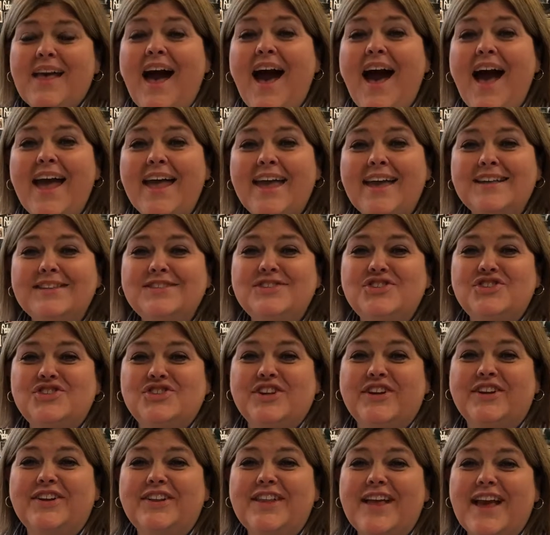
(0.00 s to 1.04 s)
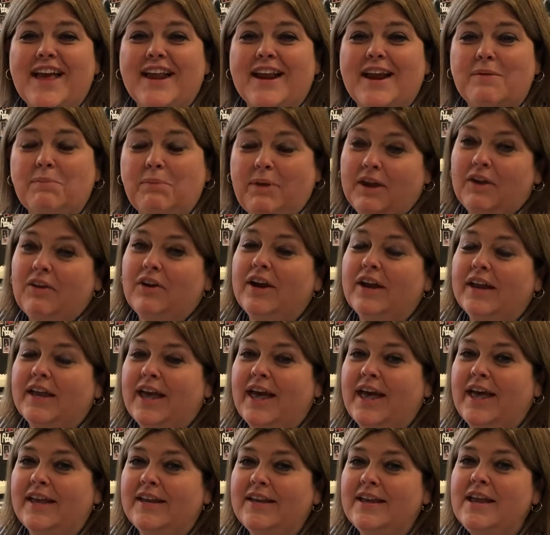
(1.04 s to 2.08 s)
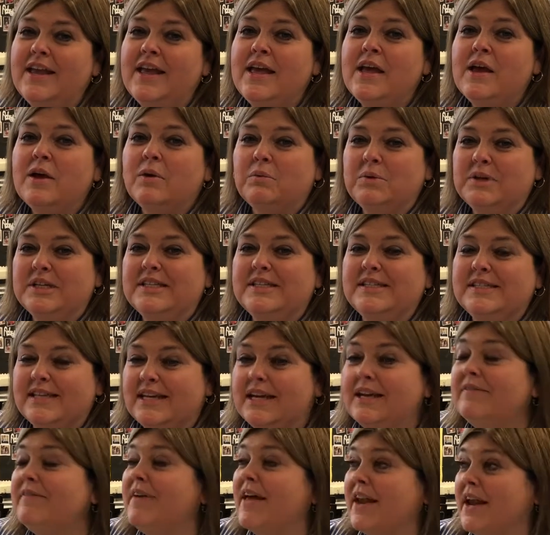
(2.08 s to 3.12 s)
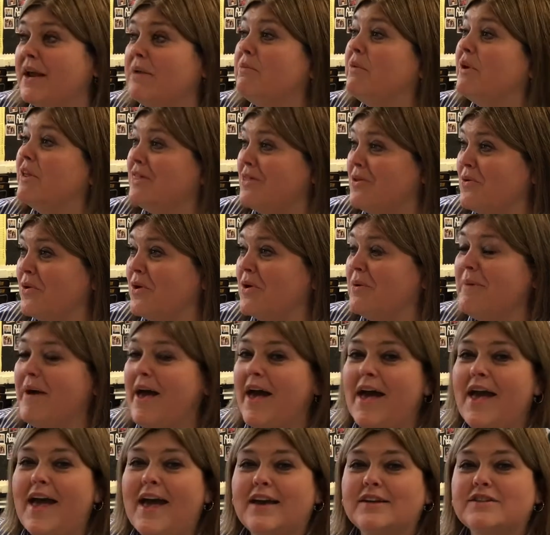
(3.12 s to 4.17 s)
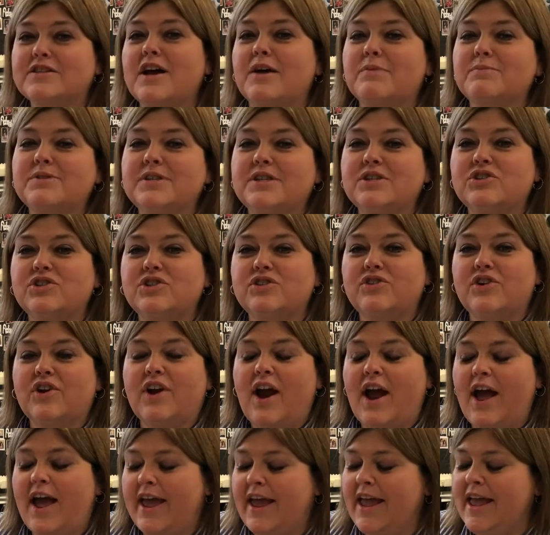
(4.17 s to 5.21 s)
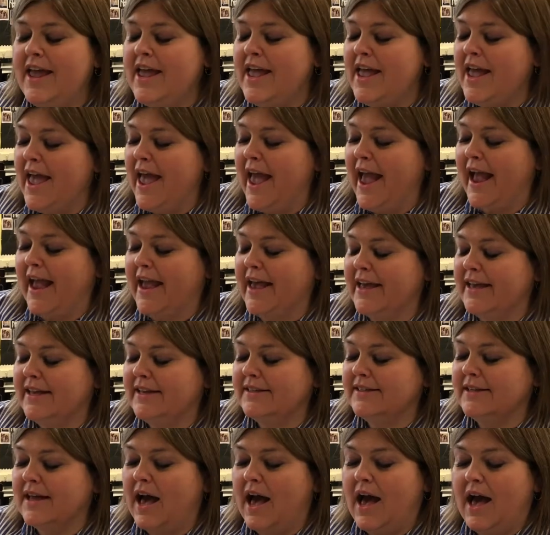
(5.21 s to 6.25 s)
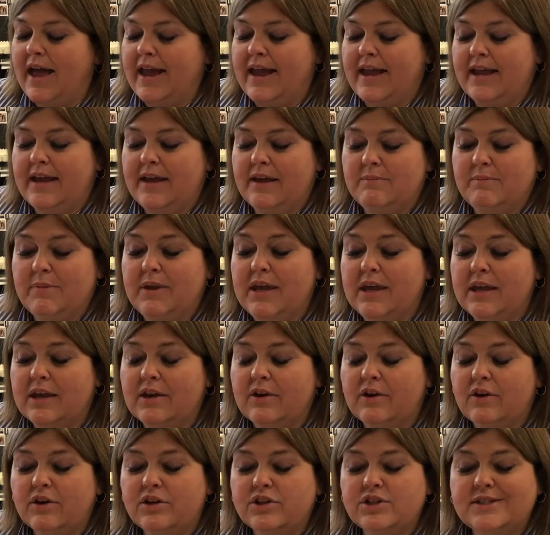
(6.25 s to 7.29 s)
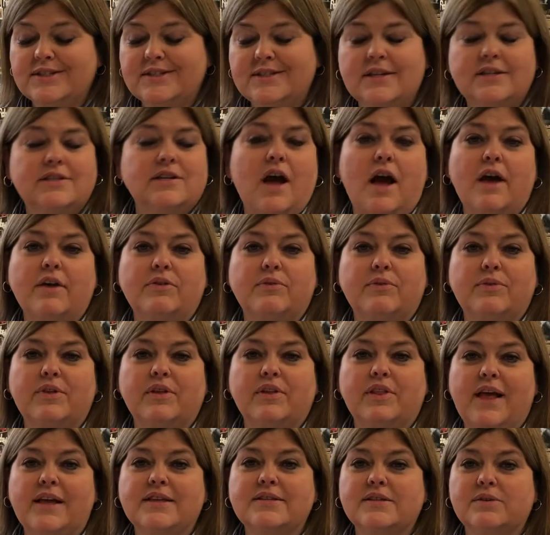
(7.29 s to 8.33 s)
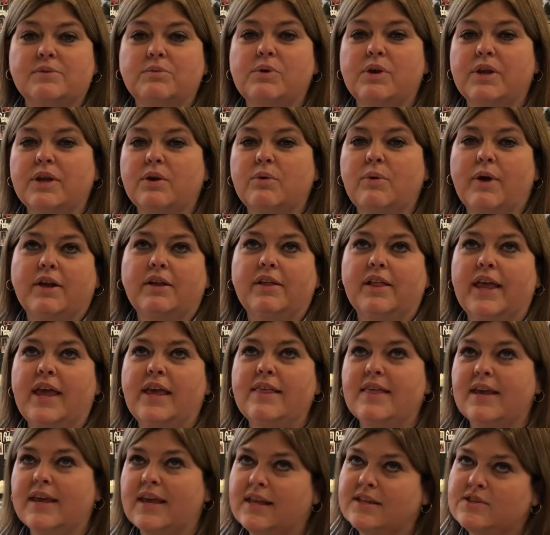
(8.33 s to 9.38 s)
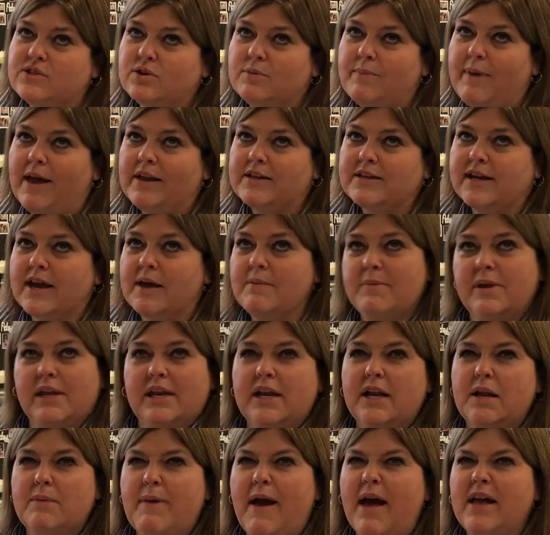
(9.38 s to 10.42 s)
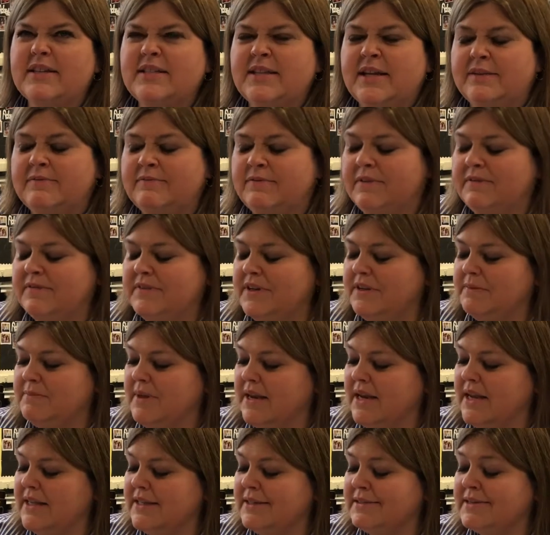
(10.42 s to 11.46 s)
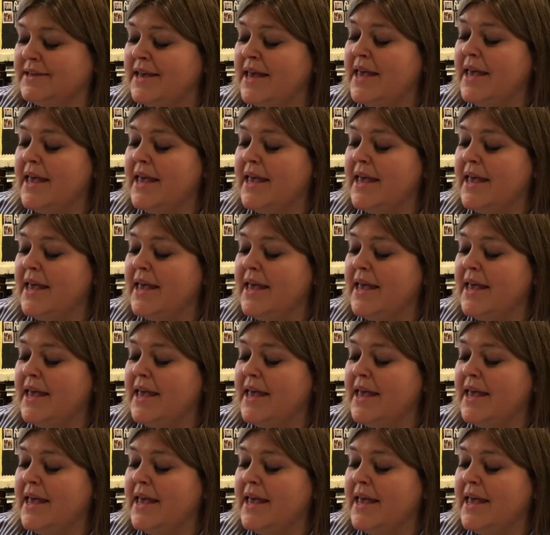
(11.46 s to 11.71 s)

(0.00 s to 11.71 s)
Hi, it's Jill, and I'm here again with Steve, and I'm with Norma at Thompson Junior High. And I am here just to talk through the lesson really quickly. The kids are about to come in about 10-15 minutes.